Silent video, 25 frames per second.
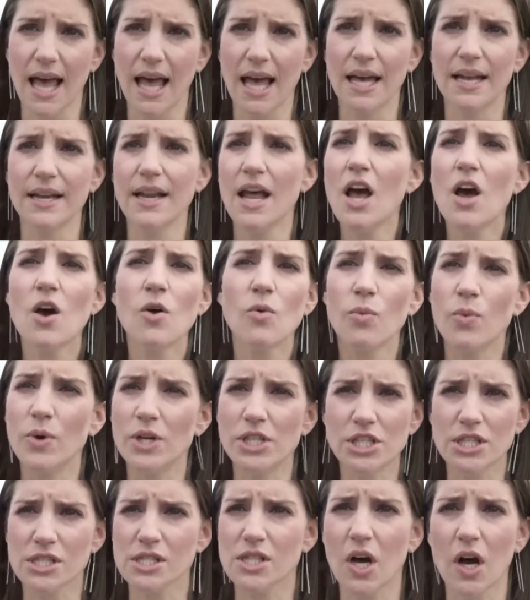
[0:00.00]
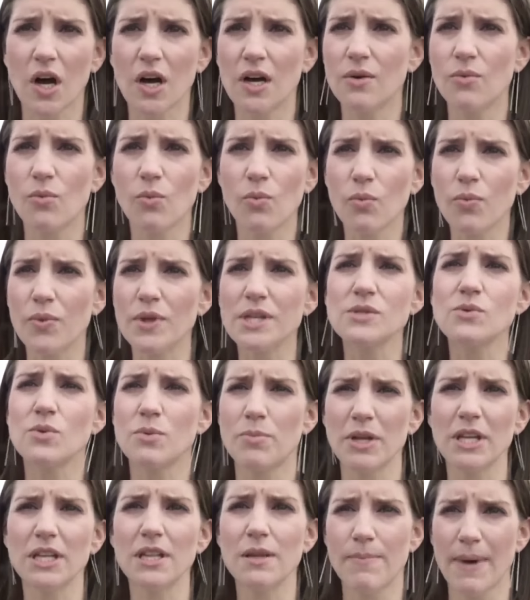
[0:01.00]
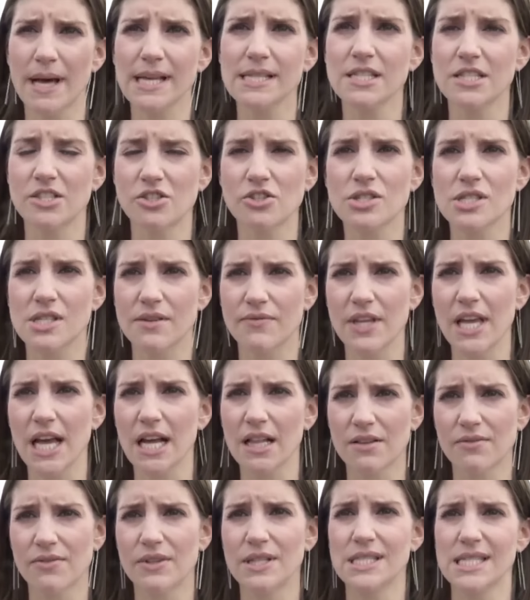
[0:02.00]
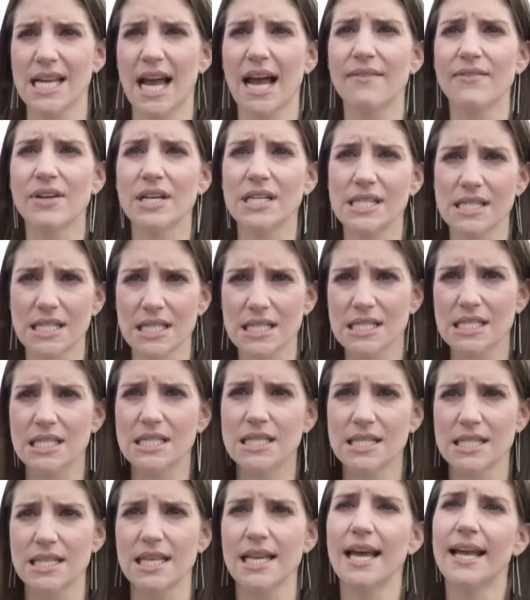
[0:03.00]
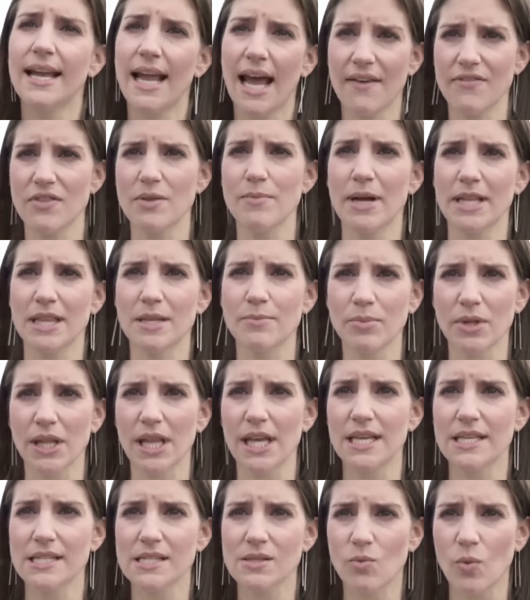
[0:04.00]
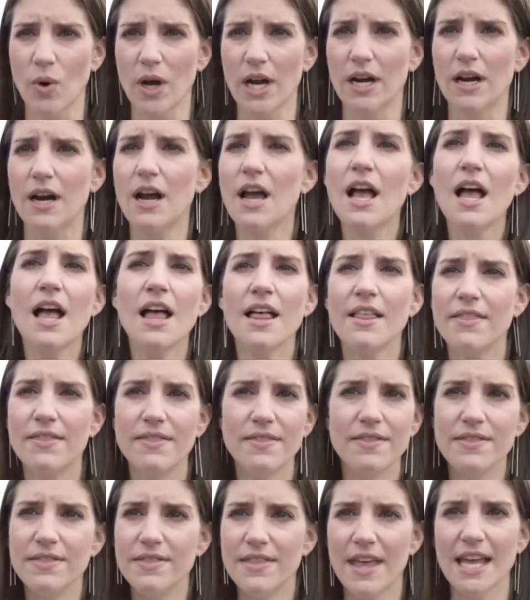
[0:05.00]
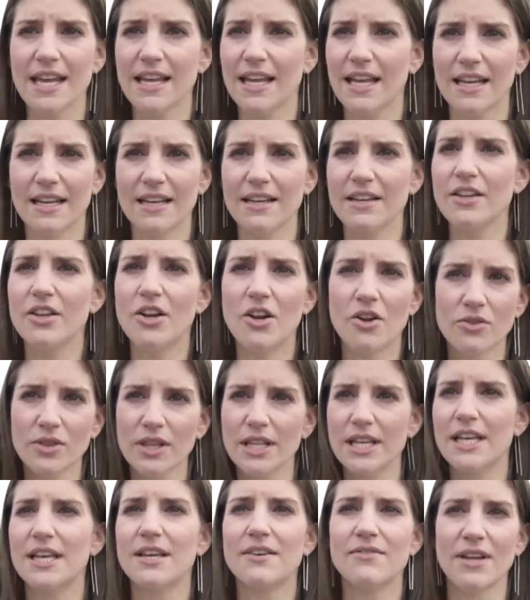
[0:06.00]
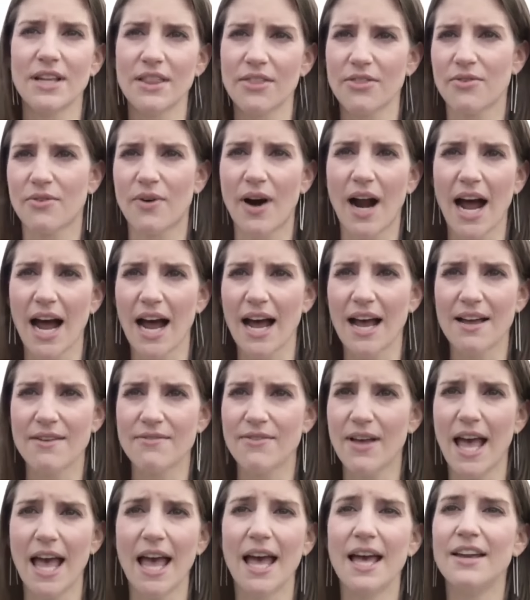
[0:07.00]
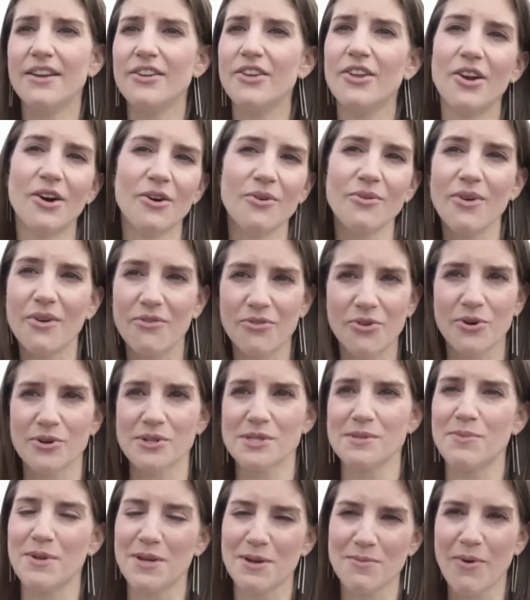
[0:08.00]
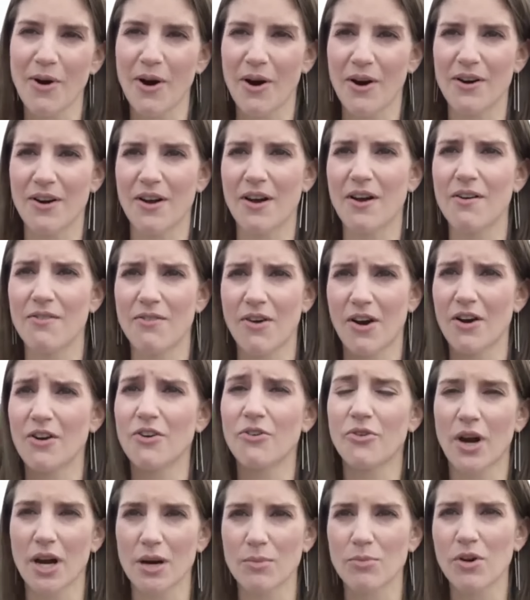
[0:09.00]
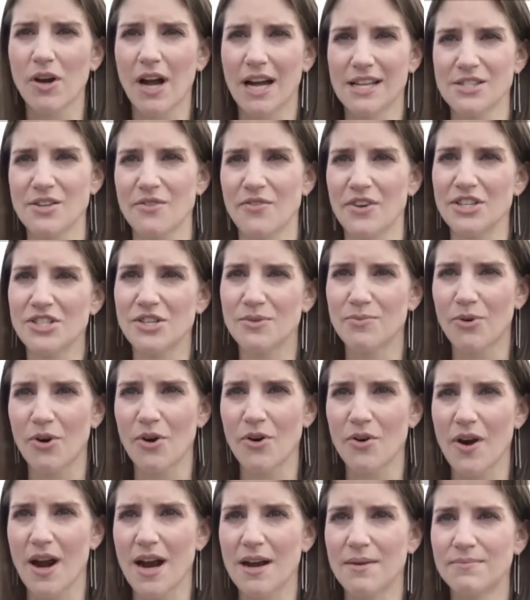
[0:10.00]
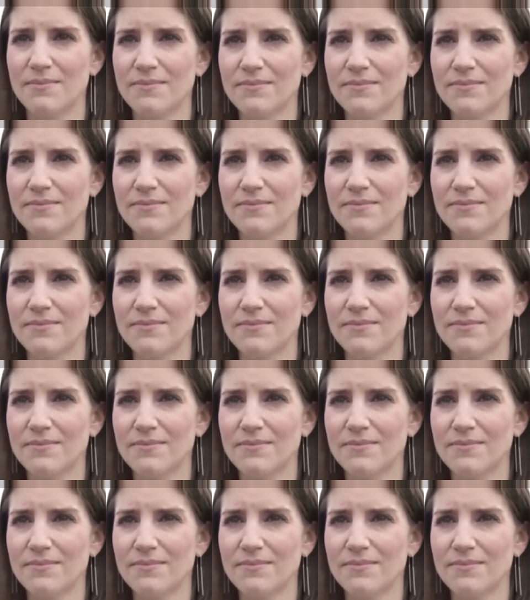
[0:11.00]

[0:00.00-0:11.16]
And we just thought this would be in the best interest of the elephants to have consistency and have them at the place where they can, you know, live and thrive and, you know, of course, be a part of our incredible conservation program.